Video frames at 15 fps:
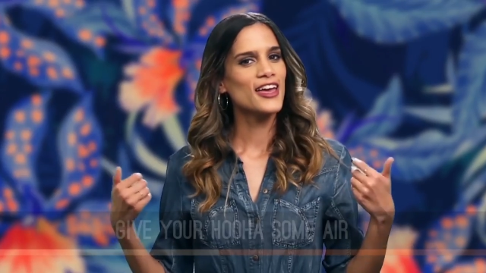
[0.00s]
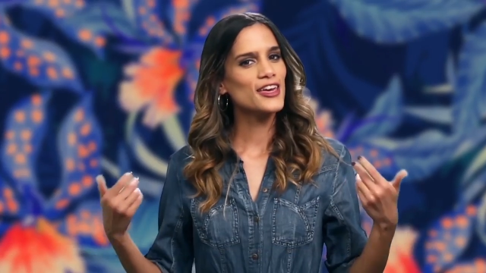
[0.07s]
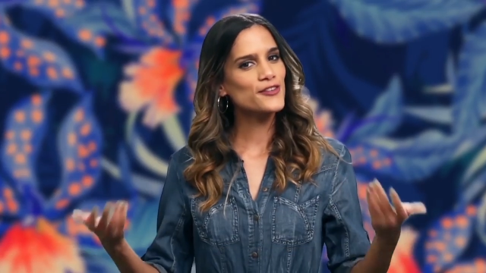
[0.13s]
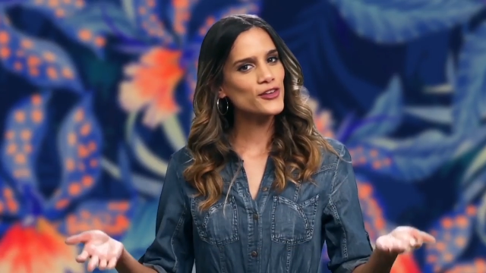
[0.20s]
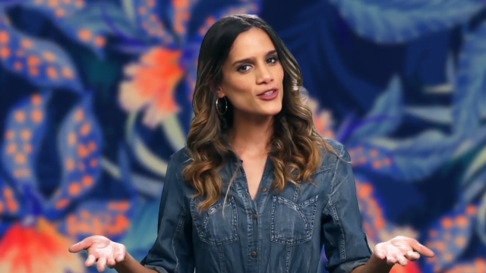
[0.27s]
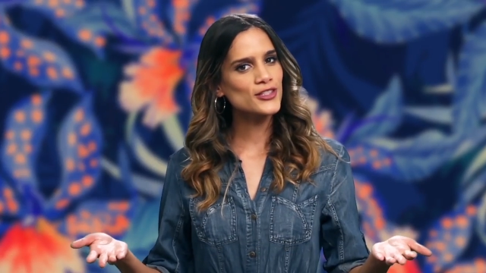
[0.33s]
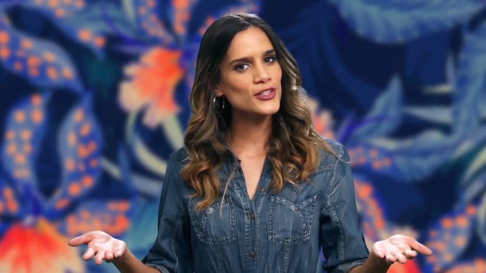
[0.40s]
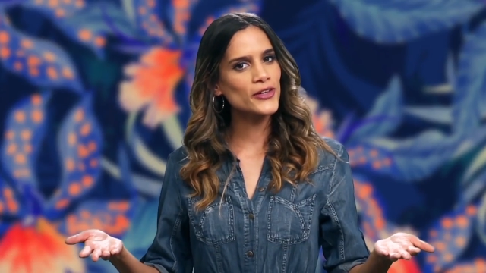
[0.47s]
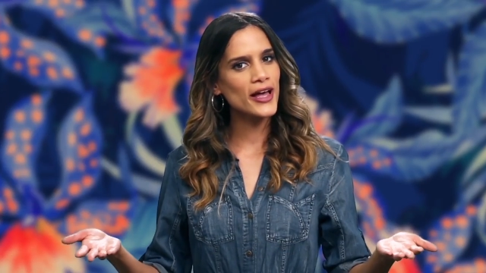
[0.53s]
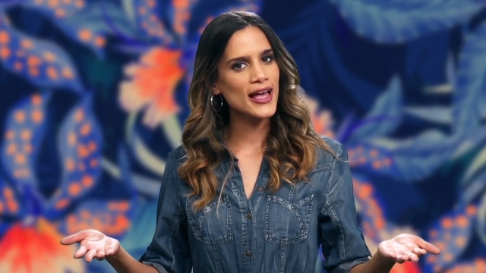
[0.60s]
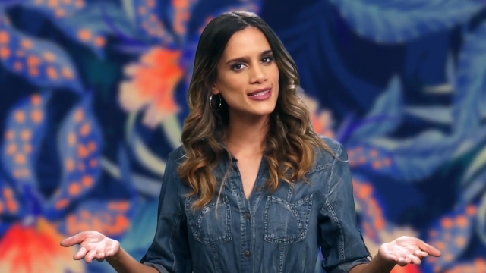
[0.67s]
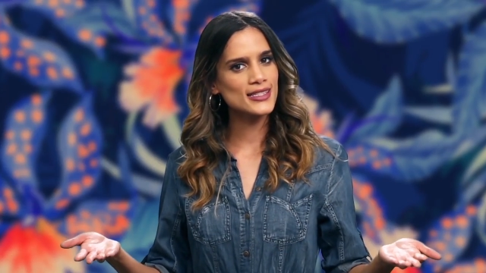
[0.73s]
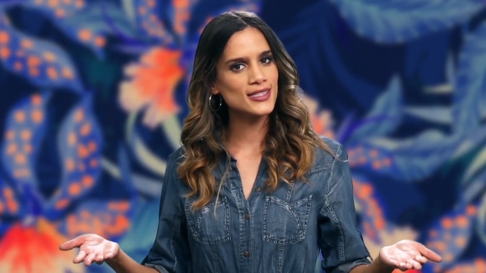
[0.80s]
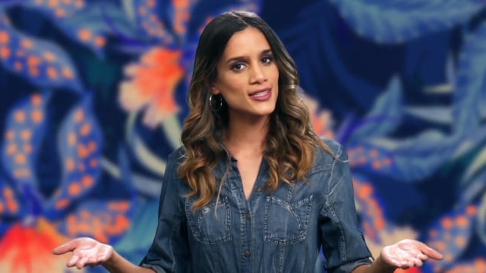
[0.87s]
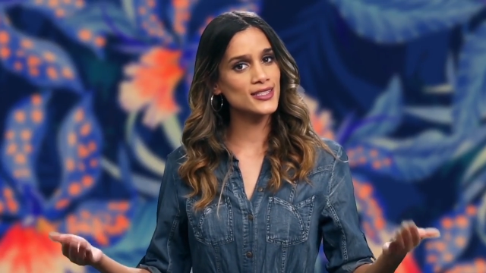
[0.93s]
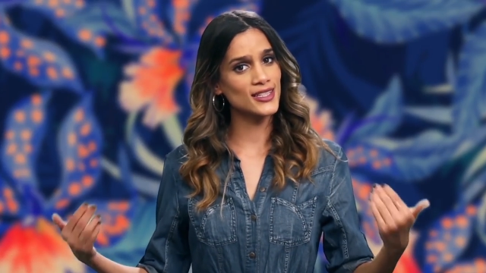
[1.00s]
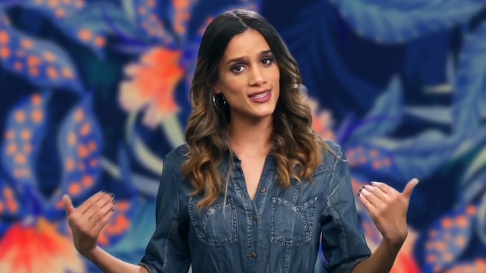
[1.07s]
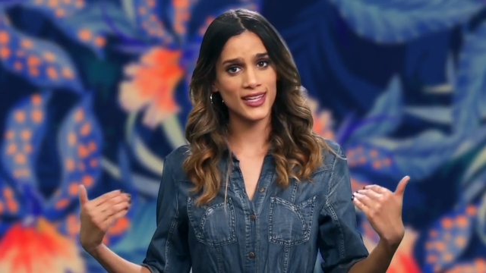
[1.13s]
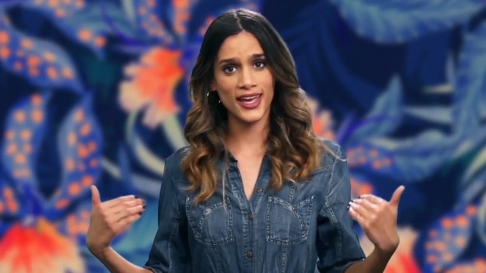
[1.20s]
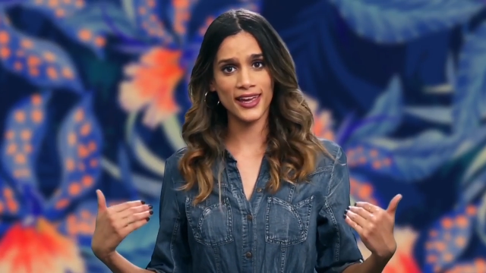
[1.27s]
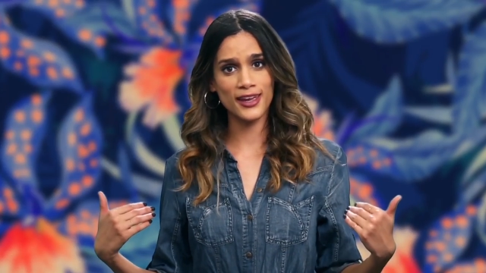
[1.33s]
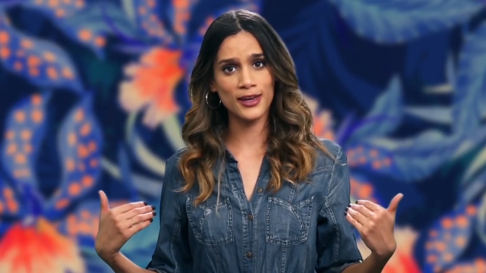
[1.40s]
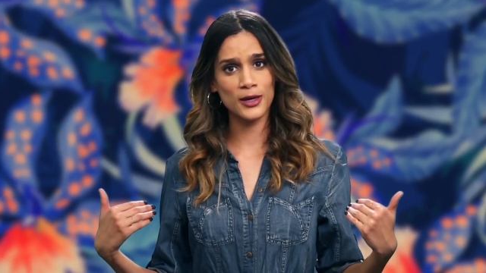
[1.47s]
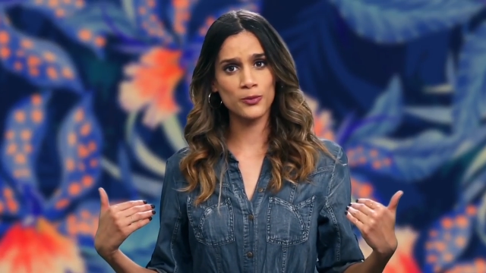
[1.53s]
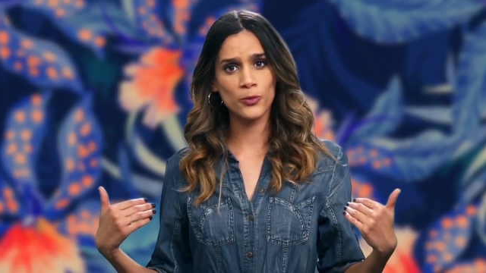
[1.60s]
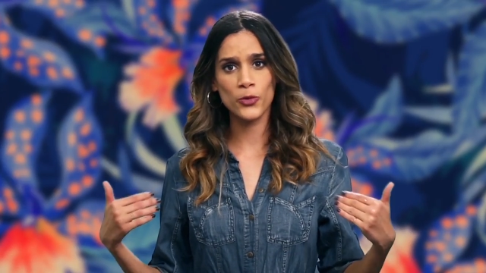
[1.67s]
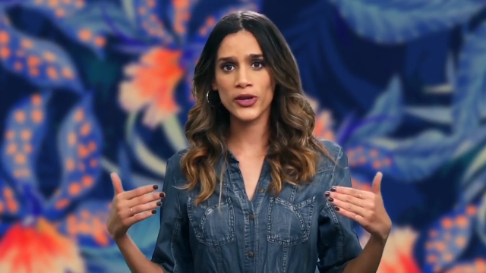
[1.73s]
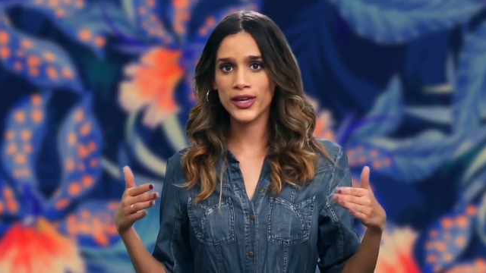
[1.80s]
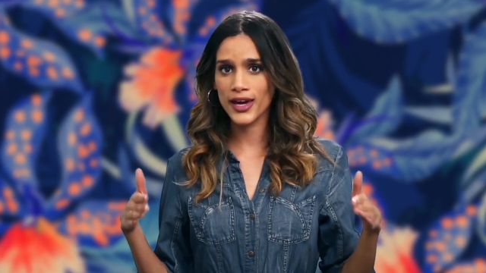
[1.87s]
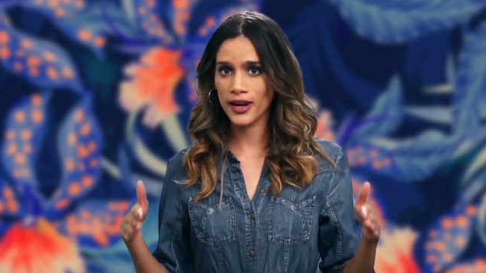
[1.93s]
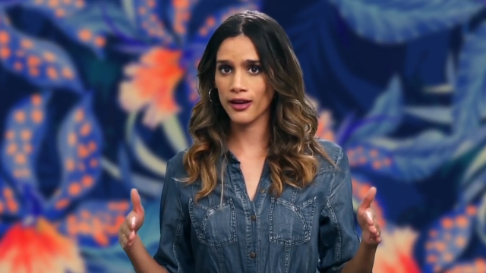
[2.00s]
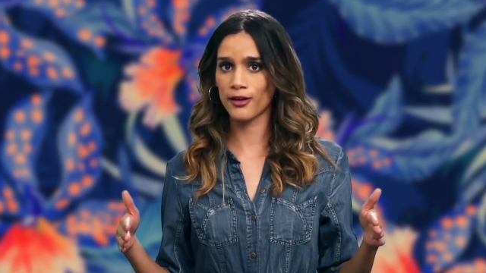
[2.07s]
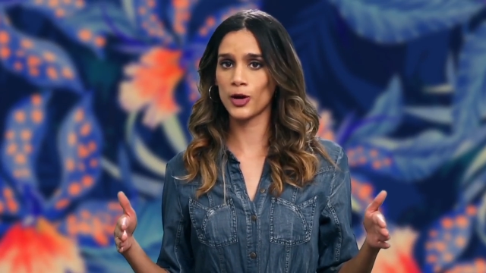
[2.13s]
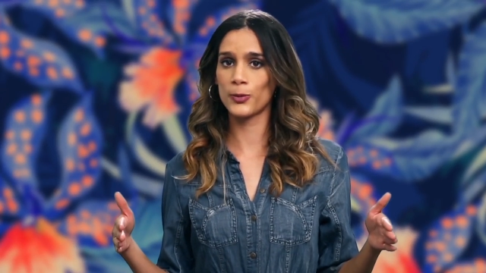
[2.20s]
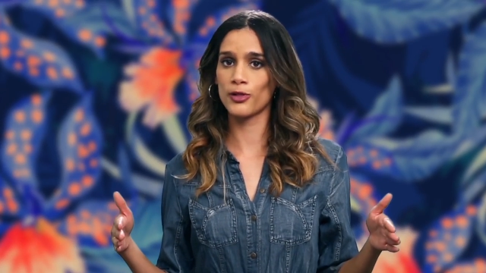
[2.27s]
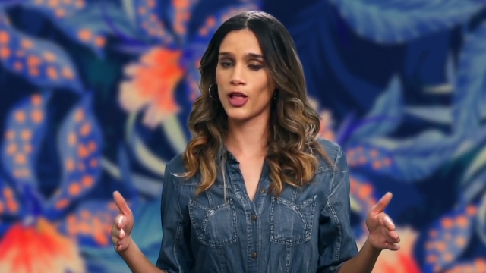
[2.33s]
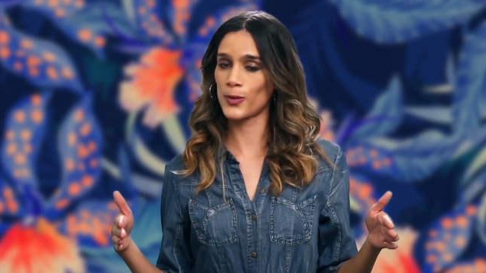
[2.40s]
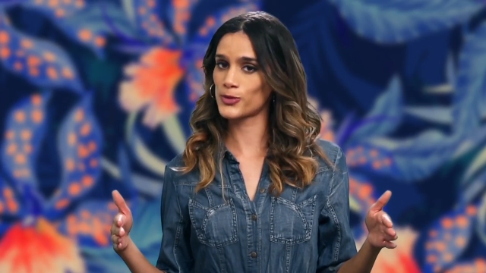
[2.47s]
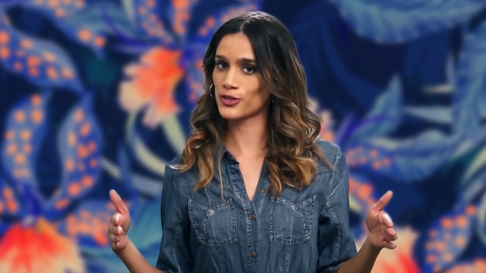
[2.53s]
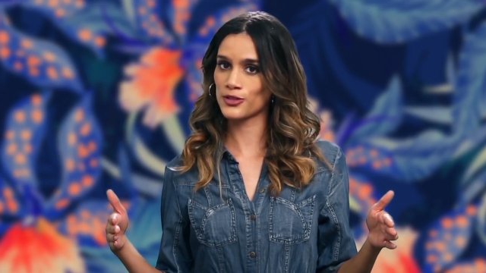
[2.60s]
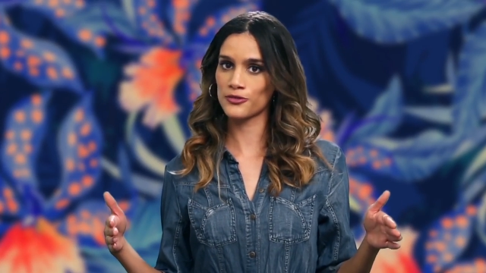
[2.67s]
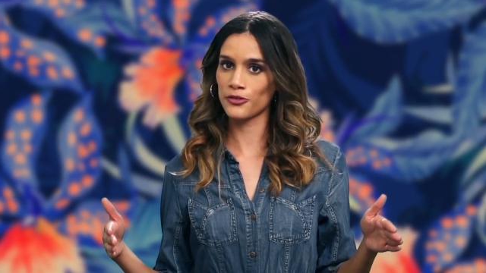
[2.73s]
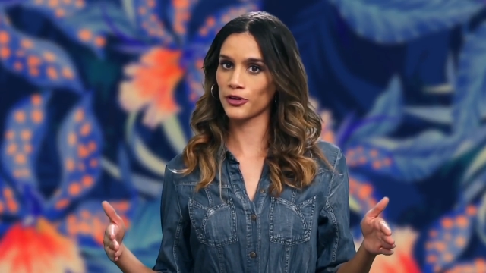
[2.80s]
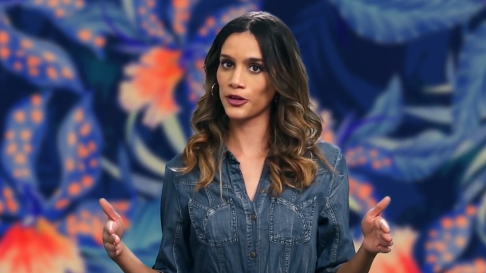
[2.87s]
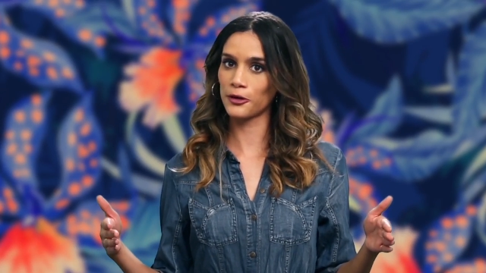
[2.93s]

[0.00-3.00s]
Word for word: If you're still hesitant as I am, we got a couple options for